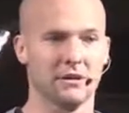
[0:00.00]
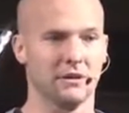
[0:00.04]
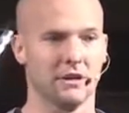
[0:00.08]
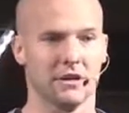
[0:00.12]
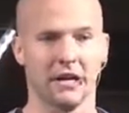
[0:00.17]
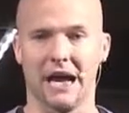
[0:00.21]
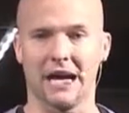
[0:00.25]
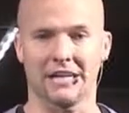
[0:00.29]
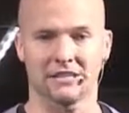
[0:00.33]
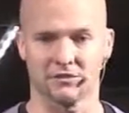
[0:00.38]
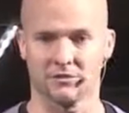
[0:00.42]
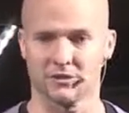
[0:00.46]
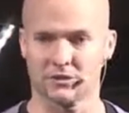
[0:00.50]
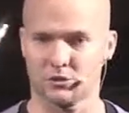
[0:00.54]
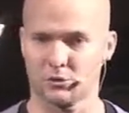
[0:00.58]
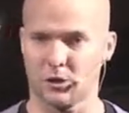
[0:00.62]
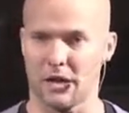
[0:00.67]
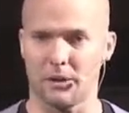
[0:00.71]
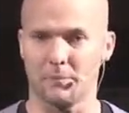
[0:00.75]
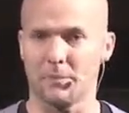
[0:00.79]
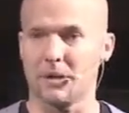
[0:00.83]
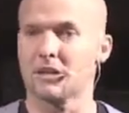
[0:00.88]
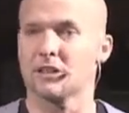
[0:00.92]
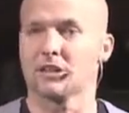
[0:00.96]
an activist. Try
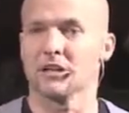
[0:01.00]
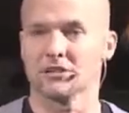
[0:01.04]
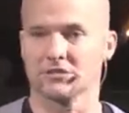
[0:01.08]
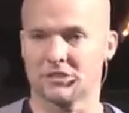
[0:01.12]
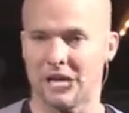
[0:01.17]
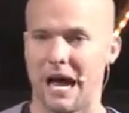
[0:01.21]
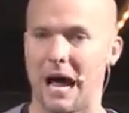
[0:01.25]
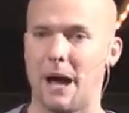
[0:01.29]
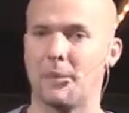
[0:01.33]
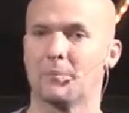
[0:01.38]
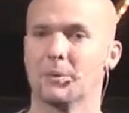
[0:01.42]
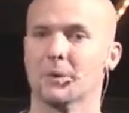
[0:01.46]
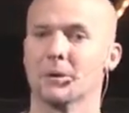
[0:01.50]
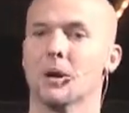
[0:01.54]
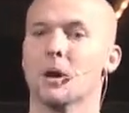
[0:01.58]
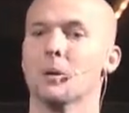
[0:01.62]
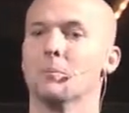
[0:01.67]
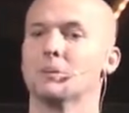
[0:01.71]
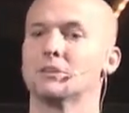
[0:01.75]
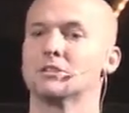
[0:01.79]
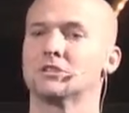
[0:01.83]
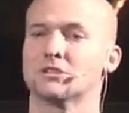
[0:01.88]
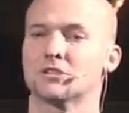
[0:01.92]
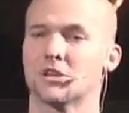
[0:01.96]
to make things happen.
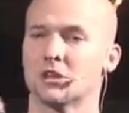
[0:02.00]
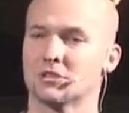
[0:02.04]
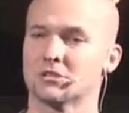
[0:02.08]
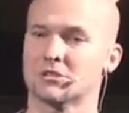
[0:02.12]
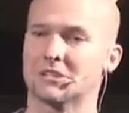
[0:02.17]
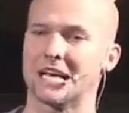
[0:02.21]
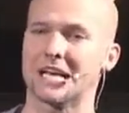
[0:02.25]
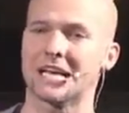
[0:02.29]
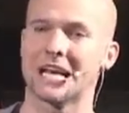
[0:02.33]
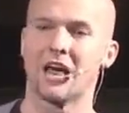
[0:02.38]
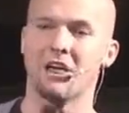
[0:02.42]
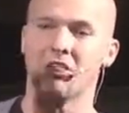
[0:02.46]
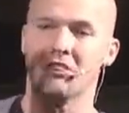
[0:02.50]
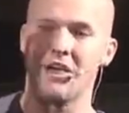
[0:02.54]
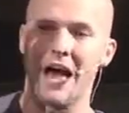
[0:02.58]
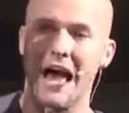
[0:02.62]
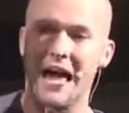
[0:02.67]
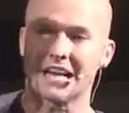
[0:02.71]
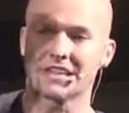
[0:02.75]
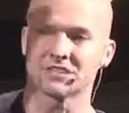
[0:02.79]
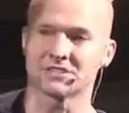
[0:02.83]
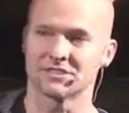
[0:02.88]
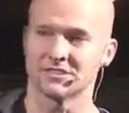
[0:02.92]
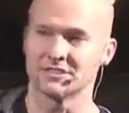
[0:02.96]
But just understand,
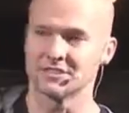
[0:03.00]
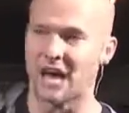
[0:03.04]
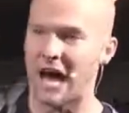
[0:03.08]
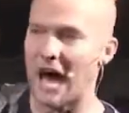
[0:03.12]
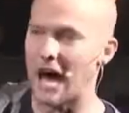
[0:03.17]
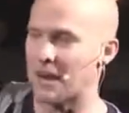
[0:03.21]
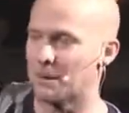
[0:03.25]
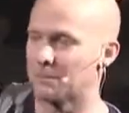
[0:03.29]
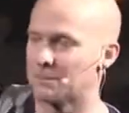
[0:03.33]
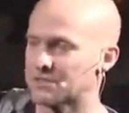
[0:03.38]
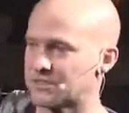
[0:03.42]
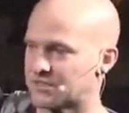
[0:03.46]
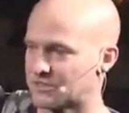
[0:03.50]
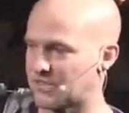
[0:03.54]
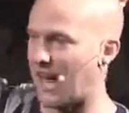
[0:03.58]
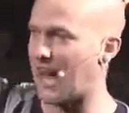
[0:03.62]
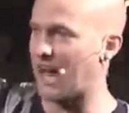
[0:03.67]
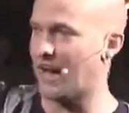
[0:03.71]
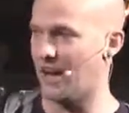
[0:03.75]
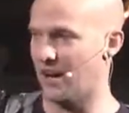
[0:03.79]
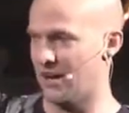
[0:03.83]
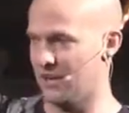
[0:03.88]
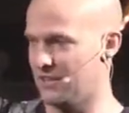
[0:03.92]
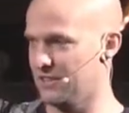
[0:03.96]
that is not a
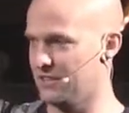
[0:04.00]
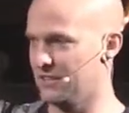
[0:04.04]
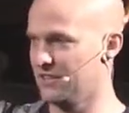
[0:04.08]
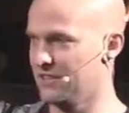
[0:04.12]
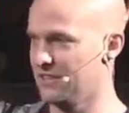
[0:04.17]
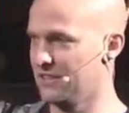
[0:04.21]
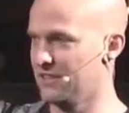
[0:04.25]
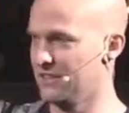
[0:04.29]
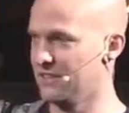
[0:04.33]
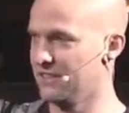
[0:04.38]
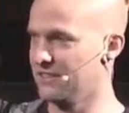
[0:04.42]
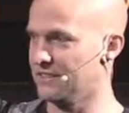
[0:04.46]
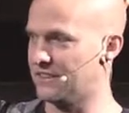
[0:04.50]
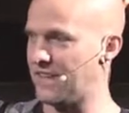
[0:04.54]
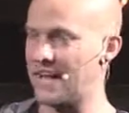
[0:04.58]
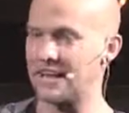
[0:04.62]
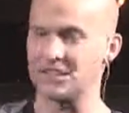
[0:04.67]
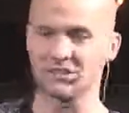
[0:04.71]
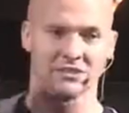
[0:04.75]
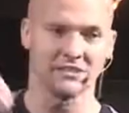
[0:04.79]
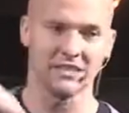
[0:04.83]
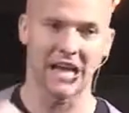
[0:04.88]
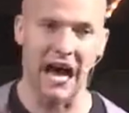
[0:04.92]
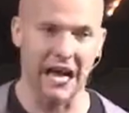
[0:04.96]
Messiah. That
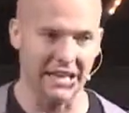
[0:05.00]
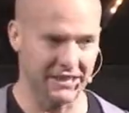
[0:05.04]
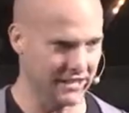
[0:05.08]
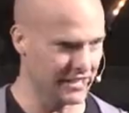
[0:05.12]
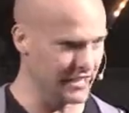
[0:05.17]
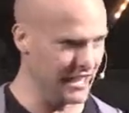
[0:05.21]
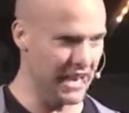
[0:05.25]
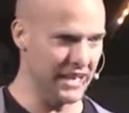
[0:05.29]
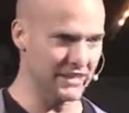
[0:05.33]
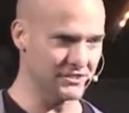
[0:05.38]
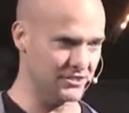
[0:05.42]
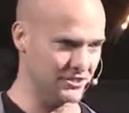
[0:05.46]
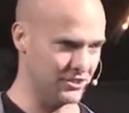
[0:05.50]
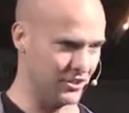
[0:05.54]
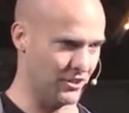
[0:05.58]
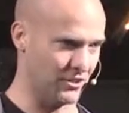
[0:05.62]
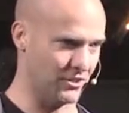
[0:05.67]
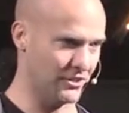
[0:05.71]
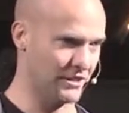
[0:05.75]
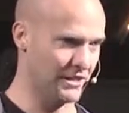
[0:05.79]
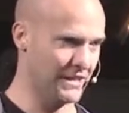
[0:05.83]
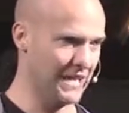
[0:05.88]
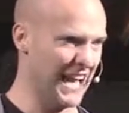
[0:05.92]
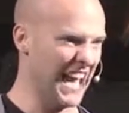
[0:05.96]
is not the answer.
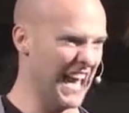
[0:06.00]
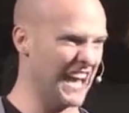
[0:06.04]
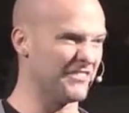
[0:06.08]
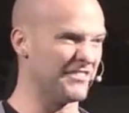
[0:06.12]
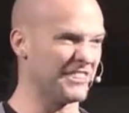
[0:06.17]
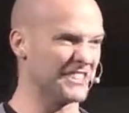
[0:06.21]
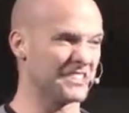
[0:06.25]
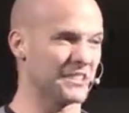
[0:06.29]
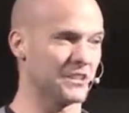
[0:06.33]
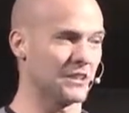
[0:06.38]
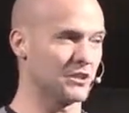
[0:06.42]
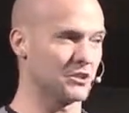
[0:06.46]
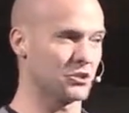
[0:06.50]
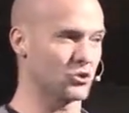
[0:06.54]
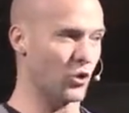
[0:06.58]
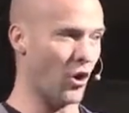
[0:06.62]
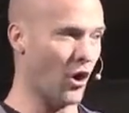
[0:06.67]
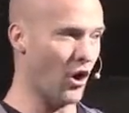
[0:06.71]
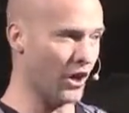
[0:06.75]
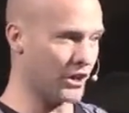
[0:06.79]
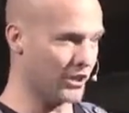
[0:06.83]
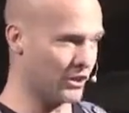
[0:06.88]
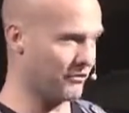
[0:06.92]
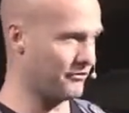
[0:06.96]
And if it's
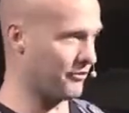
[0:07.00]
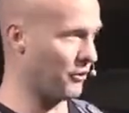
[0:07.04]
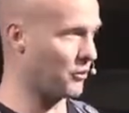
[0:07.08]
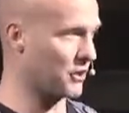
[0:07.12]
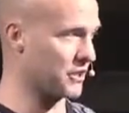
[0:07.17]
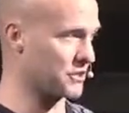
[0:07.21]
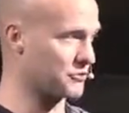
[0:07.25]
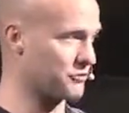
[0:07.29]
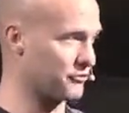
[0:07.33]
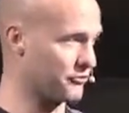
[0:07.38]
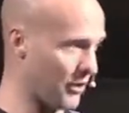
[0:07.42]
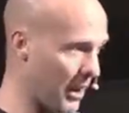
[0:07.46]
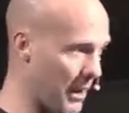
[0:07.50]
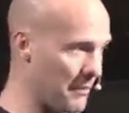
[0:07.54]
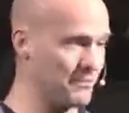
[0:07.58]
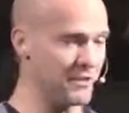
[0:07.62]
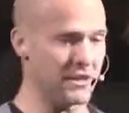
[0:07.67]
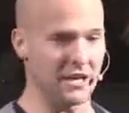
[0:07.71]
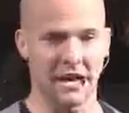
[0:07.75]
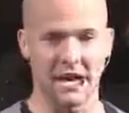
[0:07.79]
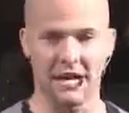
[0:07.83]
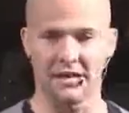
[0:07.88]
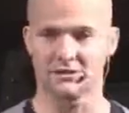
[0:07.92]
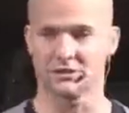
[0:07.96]
drawing your focus from
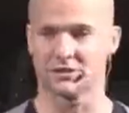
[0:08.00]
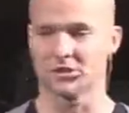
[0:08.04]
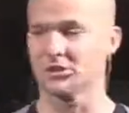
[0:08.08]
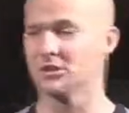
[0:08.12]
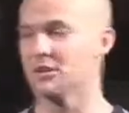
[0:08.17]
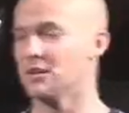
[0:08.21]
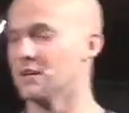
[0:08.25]
the answer,